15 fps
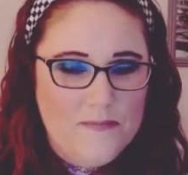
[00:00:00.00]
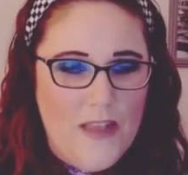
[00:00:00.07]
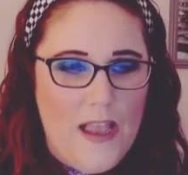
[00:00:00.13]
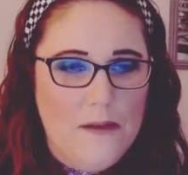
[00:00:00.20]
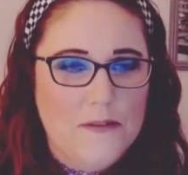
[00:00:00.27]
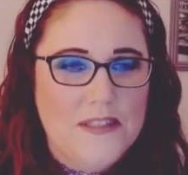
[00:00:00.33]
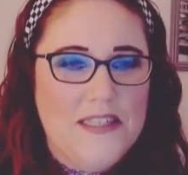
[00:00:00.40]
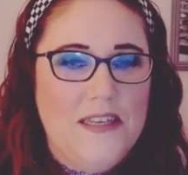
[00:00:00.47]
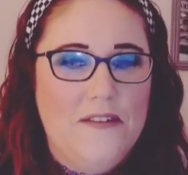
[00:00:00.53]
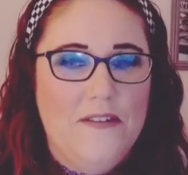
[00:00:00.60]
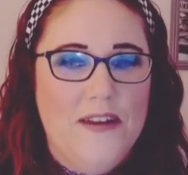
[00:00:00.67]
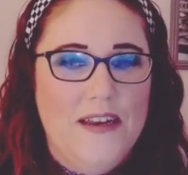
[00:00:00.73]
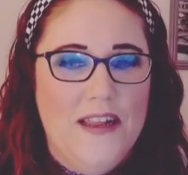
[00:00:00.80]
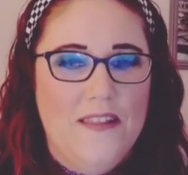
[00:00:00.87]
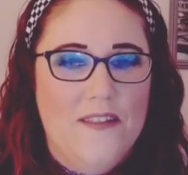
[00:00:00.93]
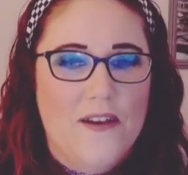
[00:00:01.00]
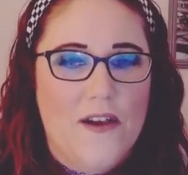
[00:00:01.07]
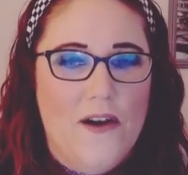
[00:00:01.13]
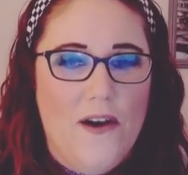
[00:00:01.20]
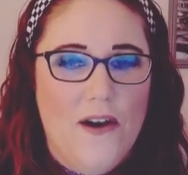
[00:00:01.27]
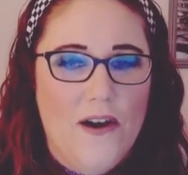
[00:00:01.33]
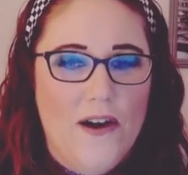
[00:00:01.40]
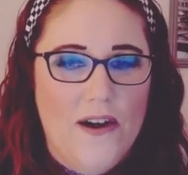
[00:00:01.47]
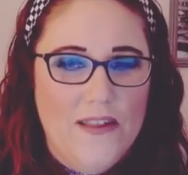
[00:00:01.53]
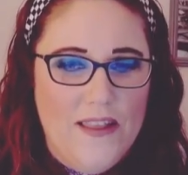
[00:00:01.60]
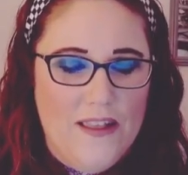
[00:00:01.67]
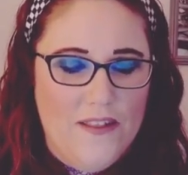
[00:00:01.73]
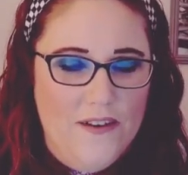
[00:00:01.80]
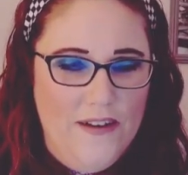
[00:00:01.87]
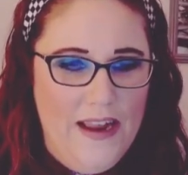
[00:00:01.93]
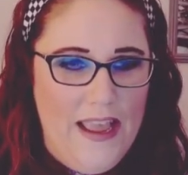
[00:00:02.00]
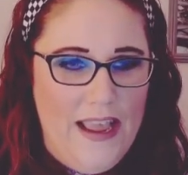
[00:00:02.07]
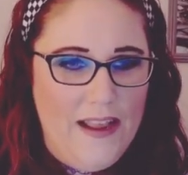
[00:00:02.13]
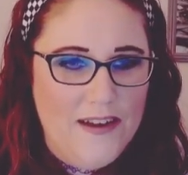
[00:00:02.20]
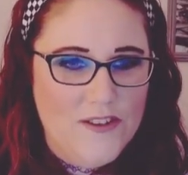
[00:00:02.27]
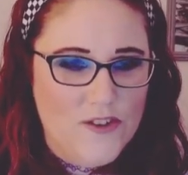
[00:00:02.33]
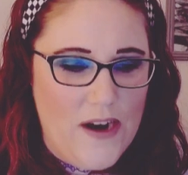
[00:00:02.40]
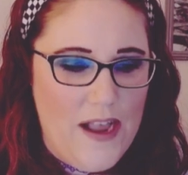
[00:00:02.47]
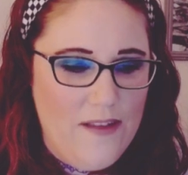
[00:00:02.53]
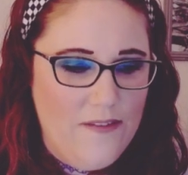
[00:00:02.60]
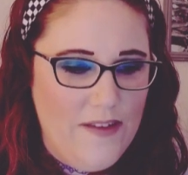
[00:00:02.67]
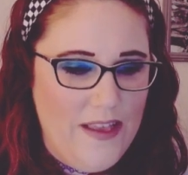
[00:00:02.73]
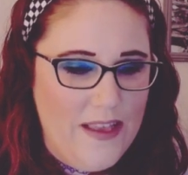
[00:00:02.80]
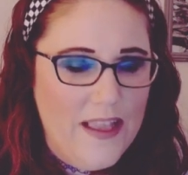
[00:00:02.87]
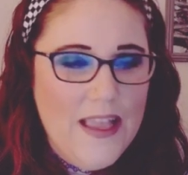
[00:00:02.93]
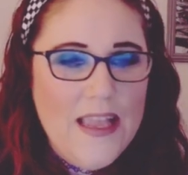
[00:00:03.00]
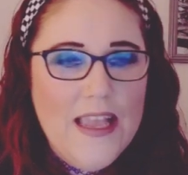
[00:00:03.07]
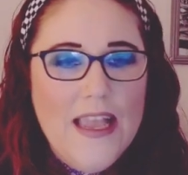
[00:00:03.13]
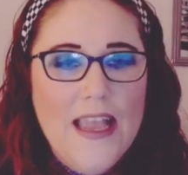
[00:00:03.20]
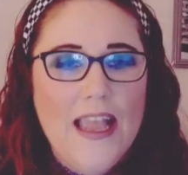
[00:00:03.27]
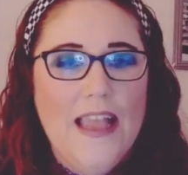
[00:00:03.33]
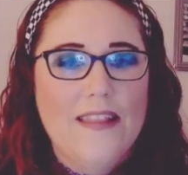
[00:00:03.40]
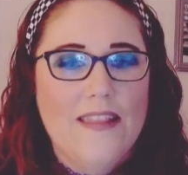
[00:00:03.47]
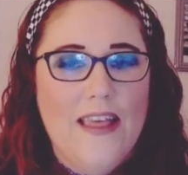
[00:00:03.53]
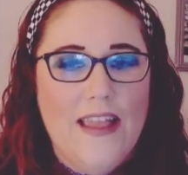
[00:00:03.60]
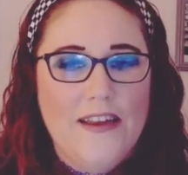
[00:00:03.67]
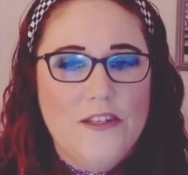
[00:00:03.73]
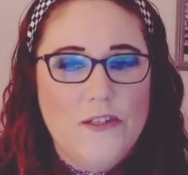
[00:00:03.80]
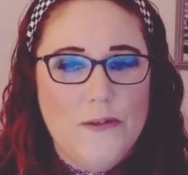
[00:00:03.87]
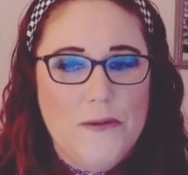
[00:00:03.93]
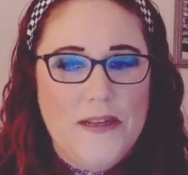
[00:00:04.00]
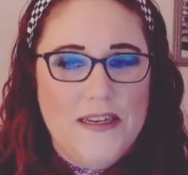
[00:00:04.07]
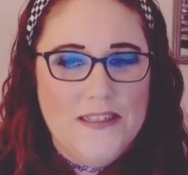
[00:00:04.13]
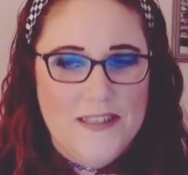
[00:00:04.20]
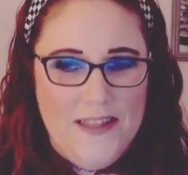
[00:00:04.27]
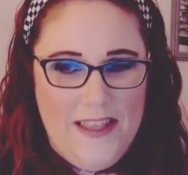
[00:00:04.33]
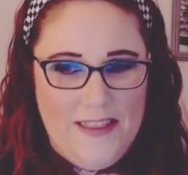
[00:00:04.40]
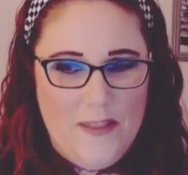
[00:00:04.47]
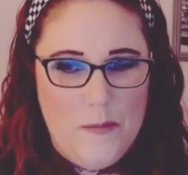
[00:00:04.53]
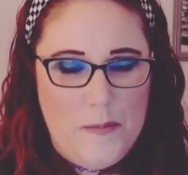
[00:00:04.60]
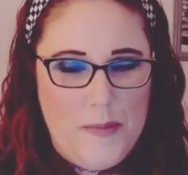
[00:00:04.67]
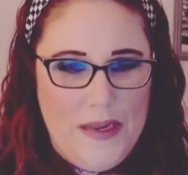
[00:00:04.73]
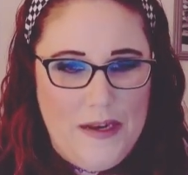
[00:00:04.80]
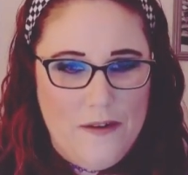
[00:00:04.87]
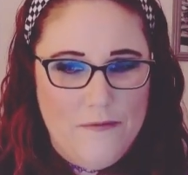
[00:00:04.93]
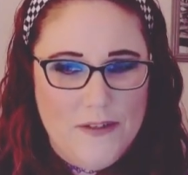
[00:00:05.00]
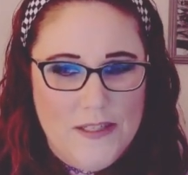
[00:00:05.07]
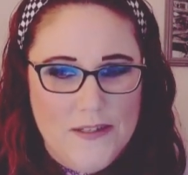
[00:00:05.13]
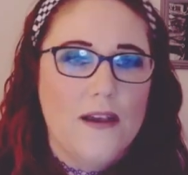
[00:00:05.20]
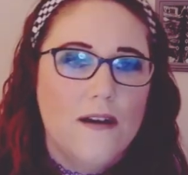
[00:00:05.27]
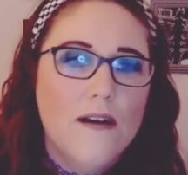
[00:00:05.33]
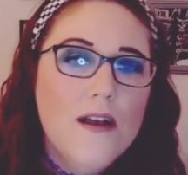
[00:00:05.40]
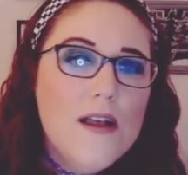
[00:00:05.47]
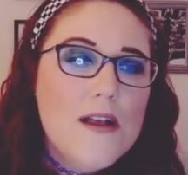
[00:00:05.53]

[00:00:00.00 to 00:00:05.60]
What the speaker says: I was even in the car the other day driving and like doing it to like the beat of a song.